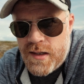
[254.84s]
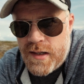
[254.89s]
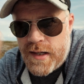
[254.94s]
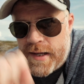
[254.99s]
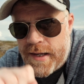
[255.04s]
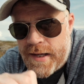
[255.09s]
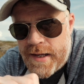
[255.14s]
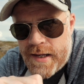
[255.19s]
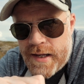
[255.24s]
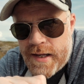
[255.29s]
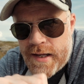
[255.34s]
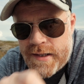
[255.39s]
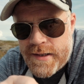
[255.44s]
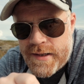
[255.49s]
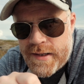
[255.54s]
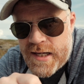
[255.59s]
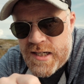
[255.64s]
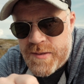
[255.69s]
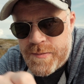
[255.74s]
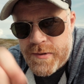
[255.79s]
And
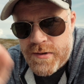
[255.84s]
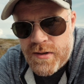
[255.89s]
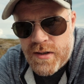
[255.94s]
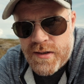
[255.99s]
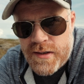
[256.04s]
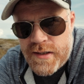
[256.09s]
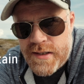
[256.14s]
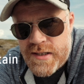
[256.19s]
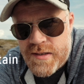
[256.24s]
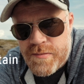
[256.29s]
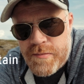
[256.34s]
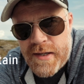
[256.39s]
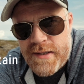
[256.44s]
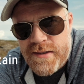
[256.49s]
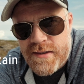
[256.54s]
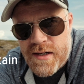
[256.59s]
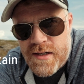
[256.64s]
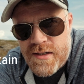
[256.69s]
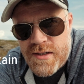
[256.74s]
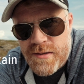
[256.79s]
last but not least,
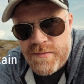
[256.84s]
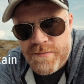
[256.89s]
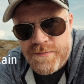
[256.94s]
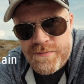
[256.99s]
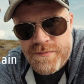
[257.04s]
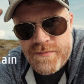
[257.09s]
maintenance.